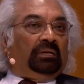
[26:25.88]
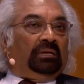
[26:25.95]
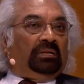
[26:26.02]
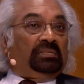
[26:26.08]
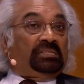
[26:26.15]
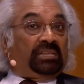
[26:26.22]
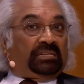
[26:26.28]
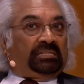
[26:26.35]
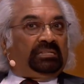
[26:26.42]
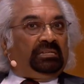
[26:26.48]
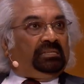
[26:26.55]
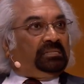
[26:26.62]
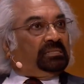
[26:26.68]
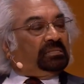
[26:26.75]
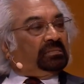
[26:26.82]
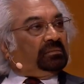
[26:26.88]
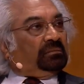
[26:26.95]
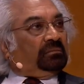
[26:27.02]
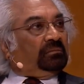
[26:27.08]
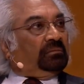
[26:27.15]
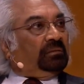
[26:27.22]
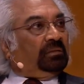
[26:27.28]
in sixties
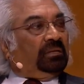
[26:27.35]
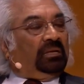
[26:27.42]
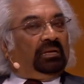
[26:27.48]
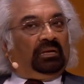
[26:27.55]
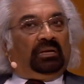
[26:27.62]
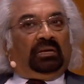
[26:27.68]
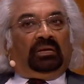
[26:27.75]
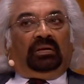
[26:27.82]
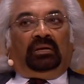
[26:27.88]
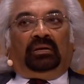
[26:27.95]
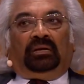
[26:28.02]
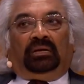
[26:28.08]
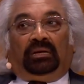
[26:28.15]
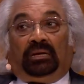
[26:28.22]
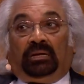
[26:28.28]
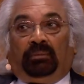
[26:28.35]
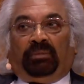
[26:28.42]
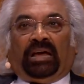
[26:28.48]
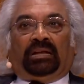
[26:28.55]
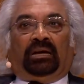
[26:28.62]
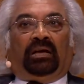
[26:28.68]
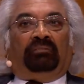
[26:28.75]
in
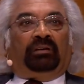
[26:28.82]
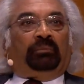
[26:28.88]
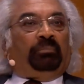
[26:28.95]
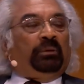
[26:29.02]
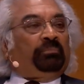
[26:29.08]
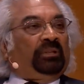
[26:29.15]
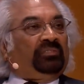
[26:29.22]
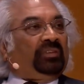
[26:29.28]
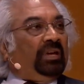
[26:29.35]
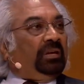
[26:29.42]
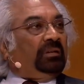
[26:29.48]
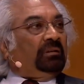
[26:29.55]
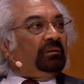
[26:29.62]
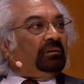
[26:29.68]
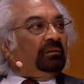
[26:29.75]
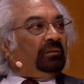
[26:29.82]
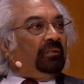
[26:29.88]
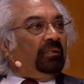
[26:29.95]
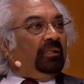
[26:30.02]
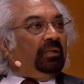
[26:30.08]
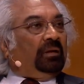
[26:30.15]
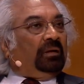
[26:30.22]
America where people said,
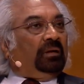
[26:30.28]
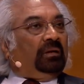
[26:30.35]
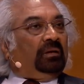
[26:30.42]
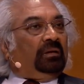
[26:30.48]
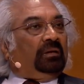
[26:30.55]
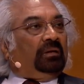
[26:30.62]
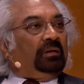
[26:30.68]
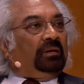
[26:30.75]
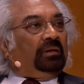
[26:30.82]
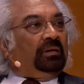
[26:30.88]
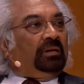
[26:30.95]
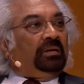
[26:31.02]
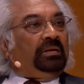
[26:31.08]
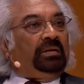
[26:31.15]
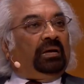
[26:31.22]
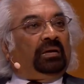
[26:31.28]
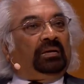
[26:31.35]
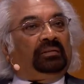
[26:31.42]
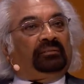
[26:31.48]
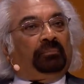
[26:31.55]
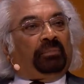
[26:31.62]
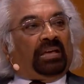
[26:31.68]
India
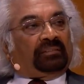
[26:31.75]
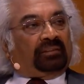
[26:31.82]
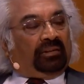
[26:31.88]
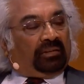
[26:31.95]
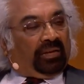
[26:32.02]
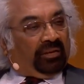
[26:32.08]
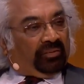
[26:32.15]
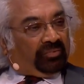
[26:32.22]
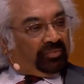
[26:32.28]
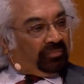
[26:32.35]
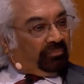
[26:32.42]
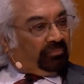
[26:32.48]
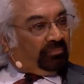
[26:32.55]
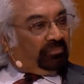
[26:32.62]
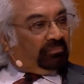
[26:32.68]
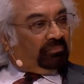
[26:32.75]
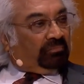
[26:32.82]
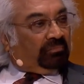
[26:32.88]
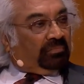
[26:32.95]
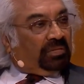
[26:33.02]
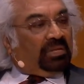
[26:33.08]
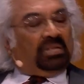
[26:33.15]
is a basket case.
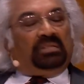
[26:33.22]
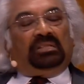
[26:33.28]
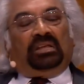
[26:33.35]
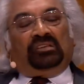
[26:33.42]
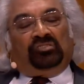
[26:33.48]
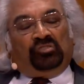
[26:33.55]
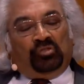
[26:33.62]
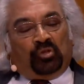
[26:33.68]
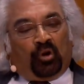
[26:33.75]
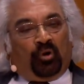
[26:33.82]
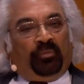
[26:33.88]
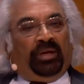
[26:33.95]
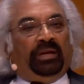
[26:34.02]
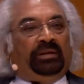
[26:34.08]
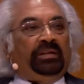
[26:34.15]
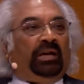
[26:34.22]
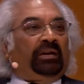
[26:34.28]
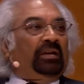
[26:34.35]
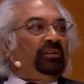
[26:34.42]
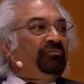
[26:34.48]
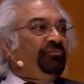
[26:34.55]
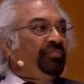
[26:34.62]
There is no way India
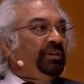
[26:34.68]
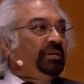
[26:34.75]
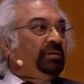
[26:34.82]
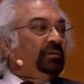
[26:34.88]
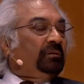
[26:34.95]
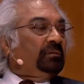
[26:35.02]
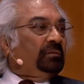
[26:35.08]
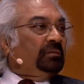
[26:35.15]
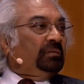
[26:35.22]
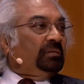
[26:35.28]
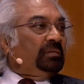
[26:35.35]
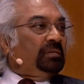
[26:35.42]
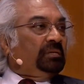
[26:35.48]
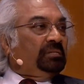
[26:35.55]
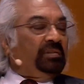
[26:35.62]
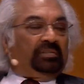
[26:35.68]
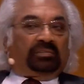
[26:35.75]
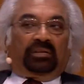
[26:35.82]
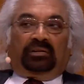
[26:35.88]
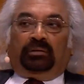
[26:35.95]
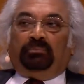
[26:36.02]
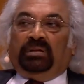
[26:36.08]
can feed six
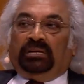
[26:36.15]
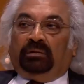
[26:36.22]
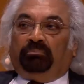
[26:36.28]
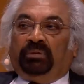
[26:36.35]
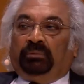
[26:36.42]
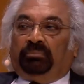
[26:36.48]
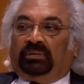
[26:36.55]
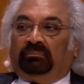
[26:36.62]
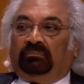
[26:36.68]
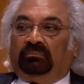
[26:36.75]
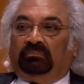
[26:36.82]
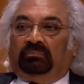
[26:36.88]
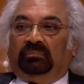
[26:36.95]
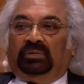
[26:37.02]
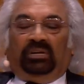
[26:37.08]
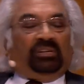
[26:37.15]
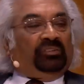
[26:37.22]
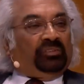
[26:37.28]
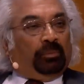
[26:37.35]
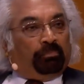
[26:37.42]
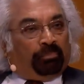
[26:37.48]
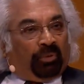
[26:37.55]
hundred million people. It is
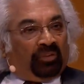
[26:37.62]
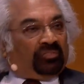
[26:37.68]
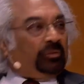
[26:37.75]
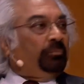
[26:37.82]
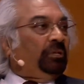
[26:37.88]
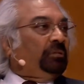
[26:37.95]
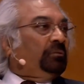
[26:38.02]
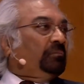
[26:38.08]
impossible.